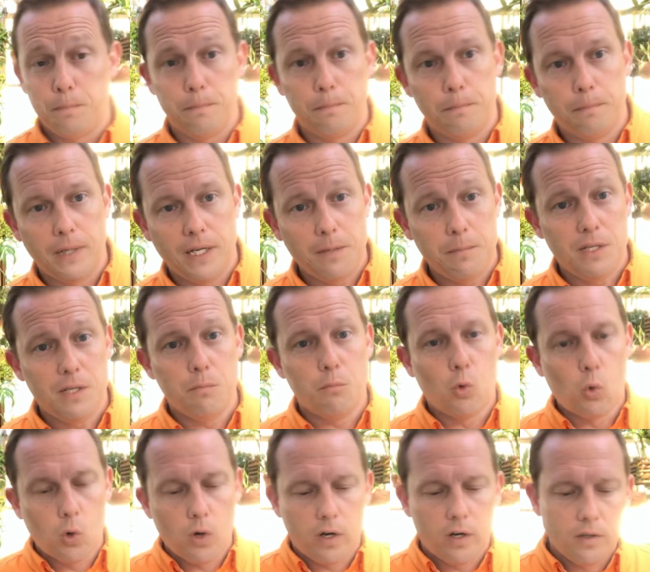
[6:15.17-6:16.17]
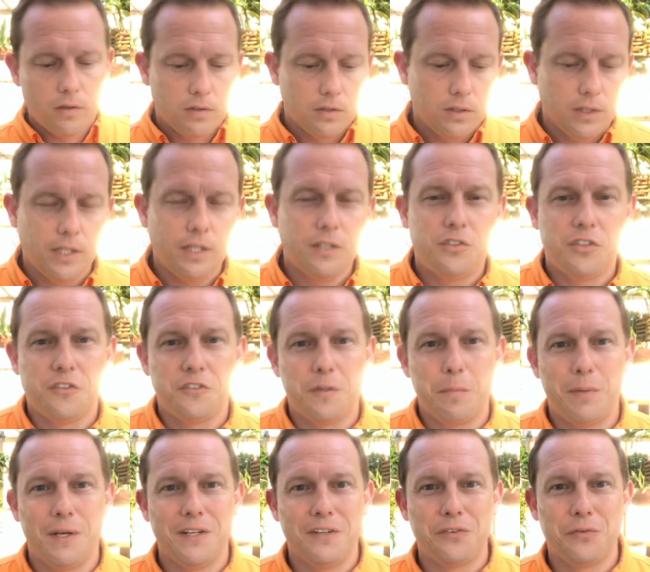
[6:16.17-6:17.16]
Maybe more. It just
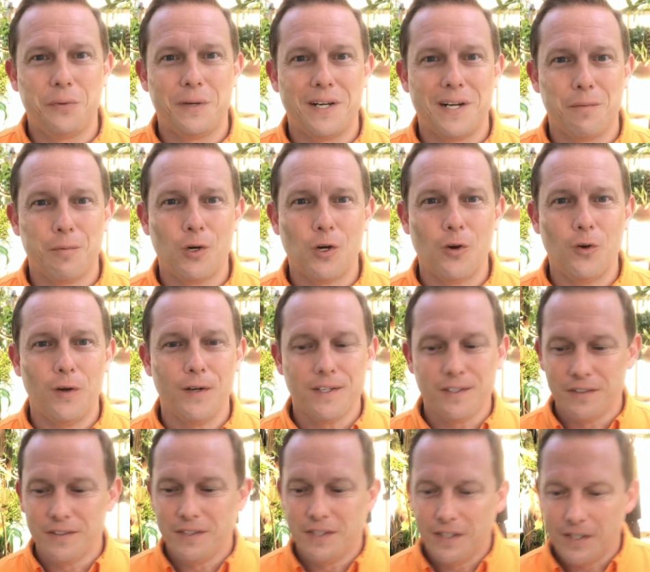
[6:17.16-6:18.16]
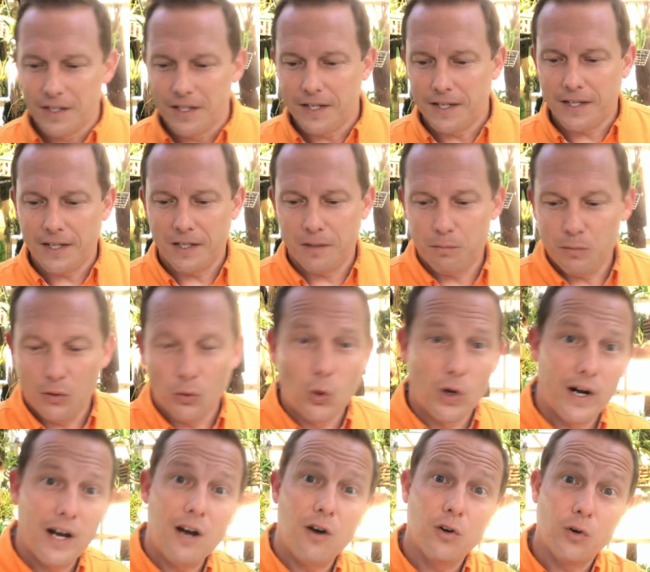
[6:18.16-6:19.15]
depends what I'm growing
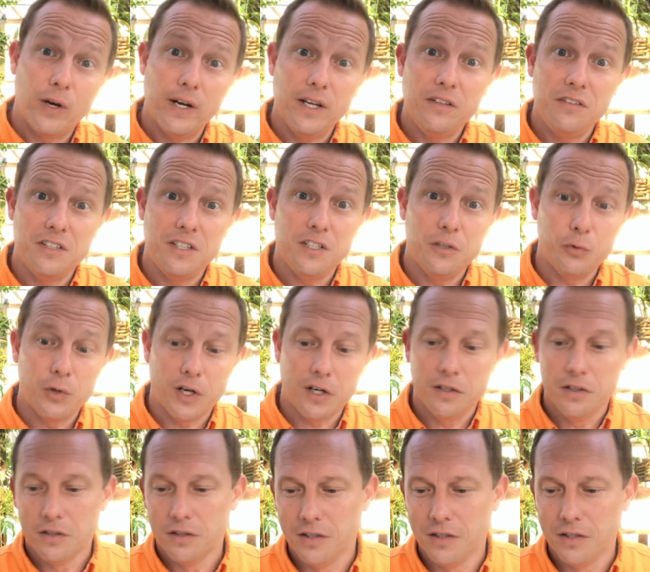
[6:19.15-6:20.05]
or how crazy you are.